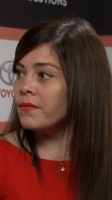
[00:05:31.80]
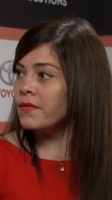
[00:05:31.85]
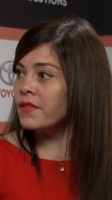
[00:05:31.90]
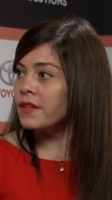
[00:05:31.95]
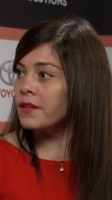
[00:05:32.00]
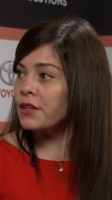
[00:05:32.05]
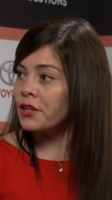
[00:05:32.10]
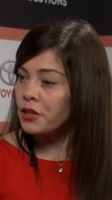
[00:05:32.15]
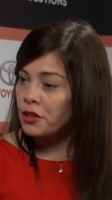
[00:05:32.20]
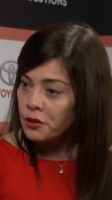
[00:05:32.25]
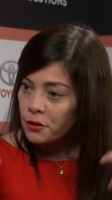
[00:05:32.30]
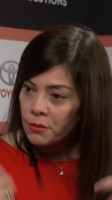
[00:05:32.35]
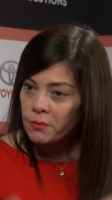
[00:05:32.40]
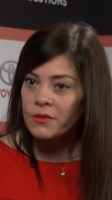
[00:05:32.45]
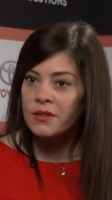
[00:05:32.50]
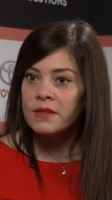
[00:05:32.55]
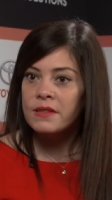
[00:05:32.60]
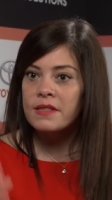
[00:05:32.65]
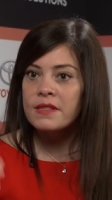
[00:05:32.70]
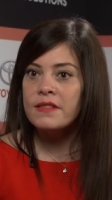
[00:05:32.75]
they're
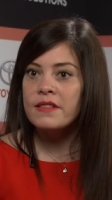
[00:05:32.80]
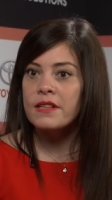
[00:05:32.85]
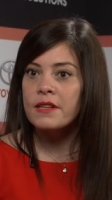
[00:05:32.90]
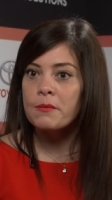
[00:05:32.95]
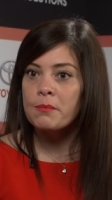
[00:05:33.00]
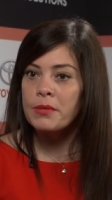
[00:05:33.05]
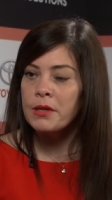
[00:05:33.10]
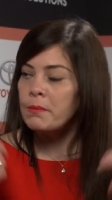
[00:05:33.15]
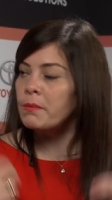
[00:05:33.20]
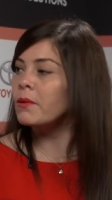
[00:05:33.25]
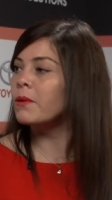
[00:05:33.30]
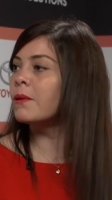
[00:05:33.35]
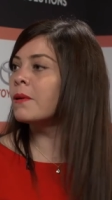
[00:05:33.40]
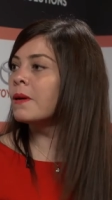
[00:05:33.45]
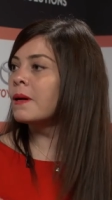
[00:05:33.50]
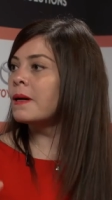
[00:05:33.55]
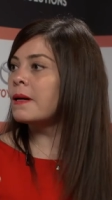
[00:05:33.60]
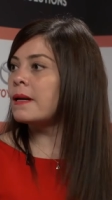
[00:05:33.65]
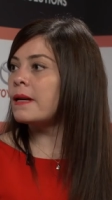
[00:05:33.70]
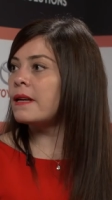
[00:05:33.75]
humans, they're people,
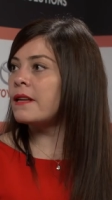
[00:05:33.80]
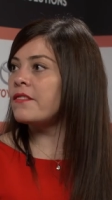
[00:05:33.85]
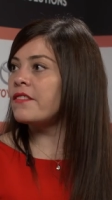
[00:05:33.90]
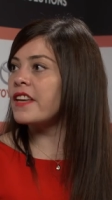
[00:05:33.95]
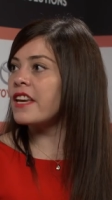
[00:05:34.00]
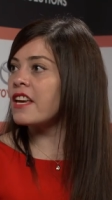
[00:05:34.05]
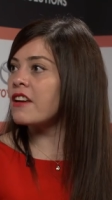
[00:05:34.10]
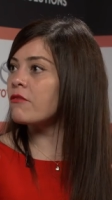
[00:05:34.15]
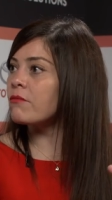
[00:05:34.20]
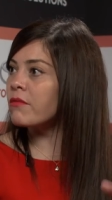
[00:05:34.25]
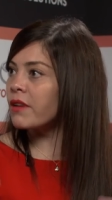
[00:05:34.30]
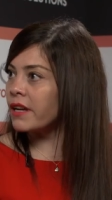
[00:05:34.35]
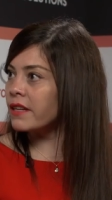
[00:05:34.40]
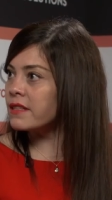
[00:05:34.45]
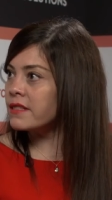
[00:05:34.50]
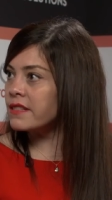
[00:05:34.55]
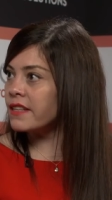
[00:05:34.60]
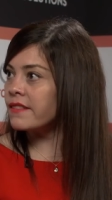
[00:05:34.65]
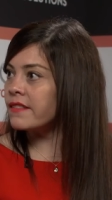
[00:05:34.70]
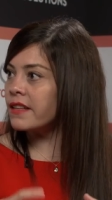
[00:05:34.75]
and they have
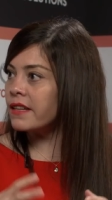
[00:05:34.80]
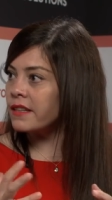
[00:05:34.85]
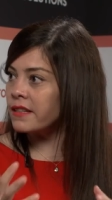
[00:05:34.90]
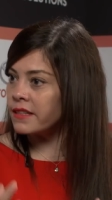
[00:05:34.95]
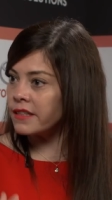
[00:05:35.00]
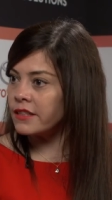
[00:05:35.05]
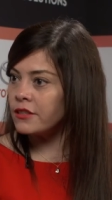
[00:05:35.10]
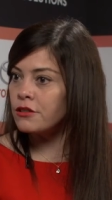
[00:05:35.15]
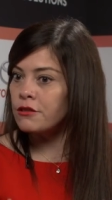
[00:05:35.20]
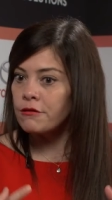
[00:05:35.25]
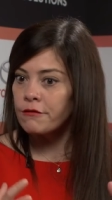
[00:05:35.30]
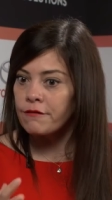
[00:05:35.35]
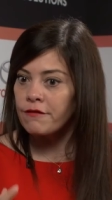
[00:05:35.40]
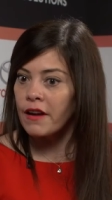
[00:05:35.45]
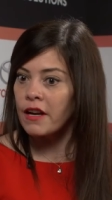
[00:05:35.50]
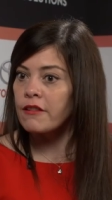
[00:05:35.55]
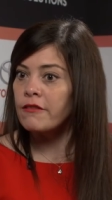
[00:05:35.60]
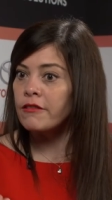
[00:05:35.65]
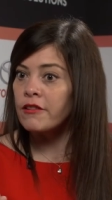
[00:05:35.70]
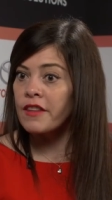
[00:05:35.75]
rights, and they need to
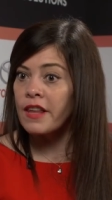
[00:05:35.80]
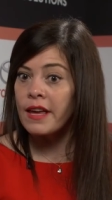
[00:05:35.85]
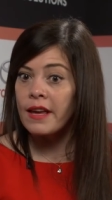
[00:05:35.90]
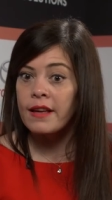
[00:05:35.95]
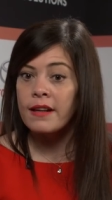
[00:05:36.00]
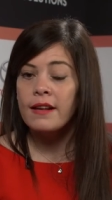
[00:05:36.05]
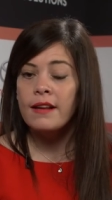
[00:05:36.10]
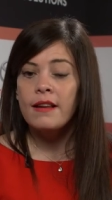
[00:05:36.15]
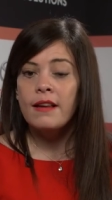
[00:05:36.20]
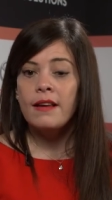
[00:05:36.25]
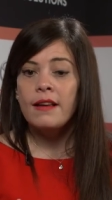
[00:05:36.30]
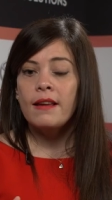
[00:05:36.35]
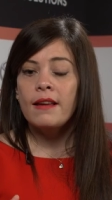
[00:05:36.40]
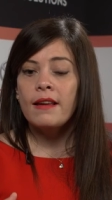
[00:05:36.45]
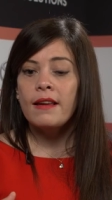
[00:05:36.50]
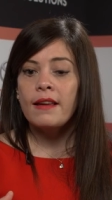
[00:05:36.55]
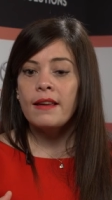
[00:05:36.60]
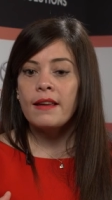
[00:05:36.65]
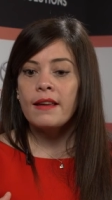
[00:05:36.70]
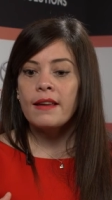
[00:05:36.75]
fight for that,
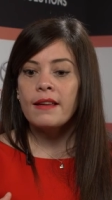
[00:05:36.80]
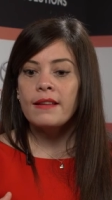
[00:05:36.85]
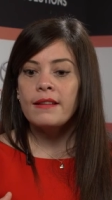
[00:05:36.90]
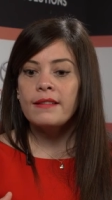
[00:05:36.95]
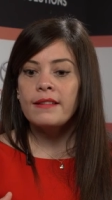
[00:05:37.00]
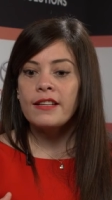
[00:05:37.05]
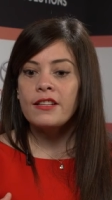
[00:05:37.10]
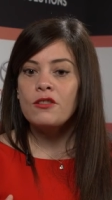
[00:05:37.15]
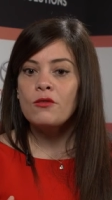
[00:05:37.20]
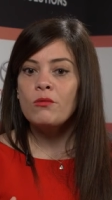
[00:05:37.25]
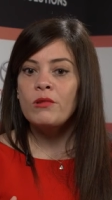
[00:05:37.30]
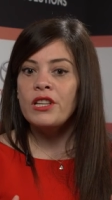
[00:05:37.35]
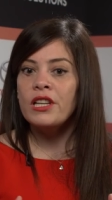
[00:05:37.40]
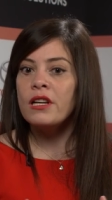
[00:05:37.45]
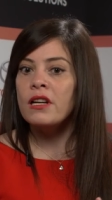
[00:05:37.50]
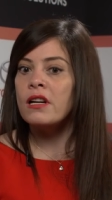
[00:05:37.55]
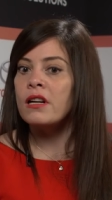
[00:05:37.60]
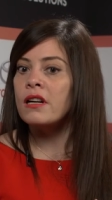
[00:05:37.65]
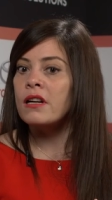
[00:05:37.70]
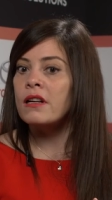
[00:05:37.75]
and that we
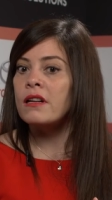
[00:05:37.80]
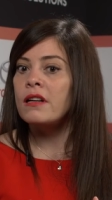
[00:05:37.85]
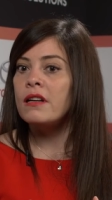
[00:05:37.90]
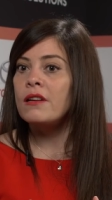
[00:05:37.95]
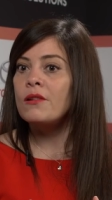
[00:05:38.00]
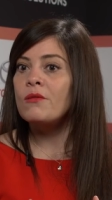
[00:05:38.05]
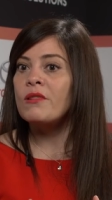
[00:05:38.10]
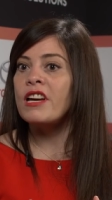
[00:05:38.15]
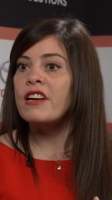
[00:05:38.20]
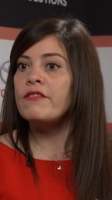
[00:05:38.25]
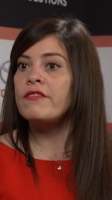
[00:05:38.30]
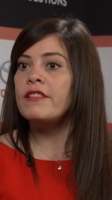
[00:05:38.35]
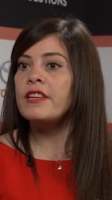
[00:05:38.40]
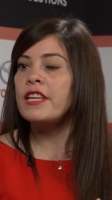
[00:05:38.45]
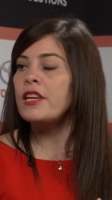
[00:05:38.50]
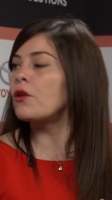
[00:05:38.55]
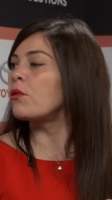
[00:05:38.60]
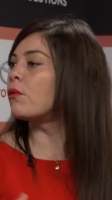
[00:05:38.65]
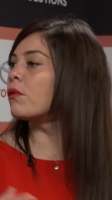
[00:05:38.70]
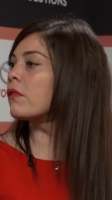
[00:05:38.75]
have
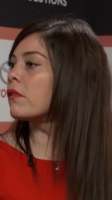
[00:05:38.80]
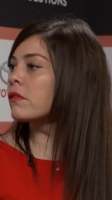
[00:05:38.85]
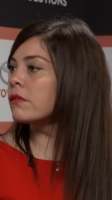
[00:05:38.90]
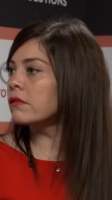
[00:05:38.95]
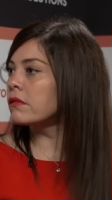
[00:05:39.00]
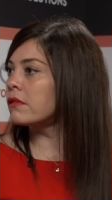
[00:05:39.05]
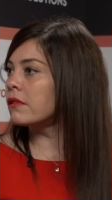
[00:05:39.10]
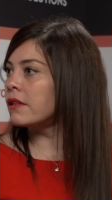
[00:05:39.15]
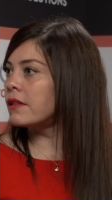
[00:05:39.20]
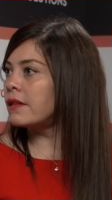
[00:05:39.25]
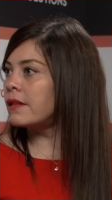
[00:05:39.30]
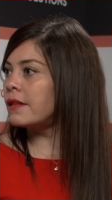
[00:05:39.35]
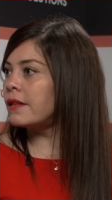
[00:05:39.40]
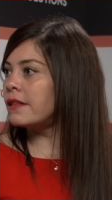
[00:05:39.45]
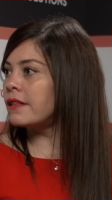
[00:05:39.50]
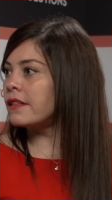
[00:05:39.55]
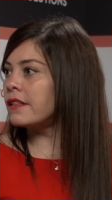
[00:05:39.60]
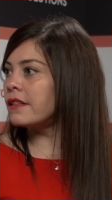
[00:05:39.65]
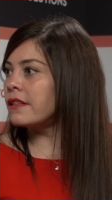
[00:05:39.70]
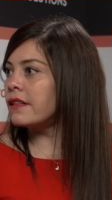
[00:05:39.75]
equal
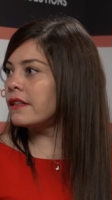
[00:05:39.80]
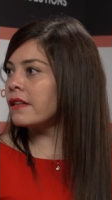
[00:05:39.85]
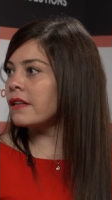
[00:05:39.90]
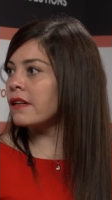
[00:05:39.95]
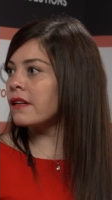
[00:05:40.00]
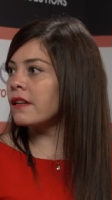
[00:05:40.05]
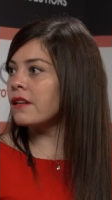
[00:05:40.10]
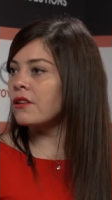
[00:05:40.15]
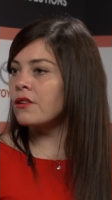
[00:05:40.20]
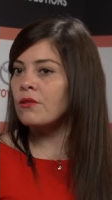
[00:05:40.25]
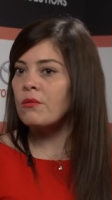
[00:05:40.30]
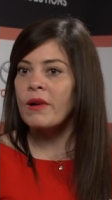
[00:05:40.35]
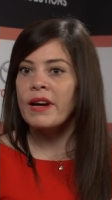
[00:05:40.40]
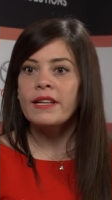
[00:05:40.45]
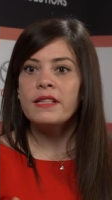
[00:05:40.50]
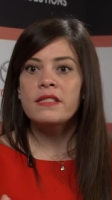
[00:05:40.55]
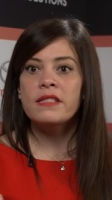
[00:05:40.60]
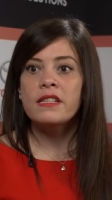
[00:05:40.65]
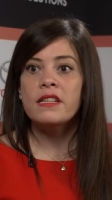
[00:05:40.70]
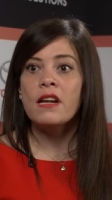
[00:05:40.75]

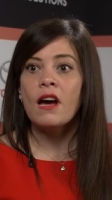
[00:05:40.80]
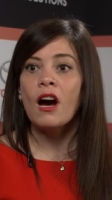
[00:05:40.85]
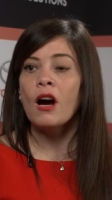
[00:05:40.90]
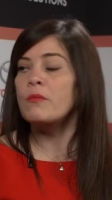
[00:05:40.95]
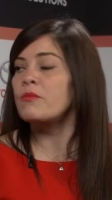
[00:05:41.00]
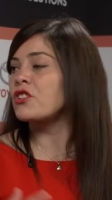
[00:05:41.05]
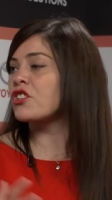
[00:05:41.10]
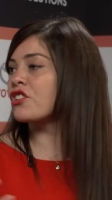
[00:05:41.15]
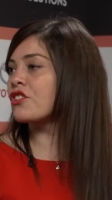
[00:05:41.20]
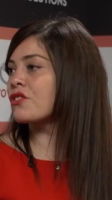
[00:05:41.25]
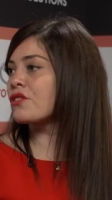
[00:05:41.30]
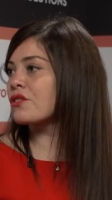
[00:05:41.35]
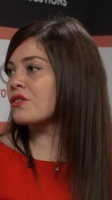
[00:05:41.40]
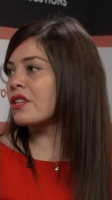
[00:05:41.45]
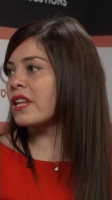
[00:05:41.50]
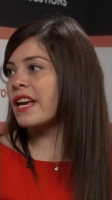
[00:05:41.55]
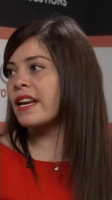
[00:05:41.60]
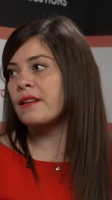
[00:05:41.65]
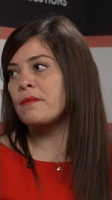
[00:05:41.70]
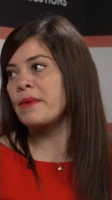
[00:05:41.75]
rights and options
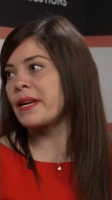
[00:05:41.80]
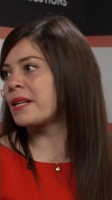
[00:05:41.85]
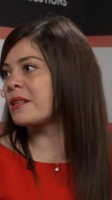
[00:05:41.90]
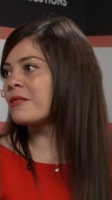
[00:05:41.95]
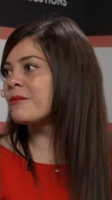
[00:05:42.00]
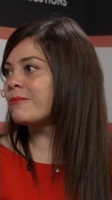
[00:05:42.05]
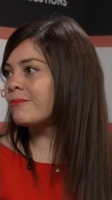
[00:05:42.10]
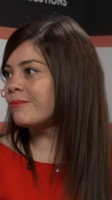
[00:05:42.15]
like men.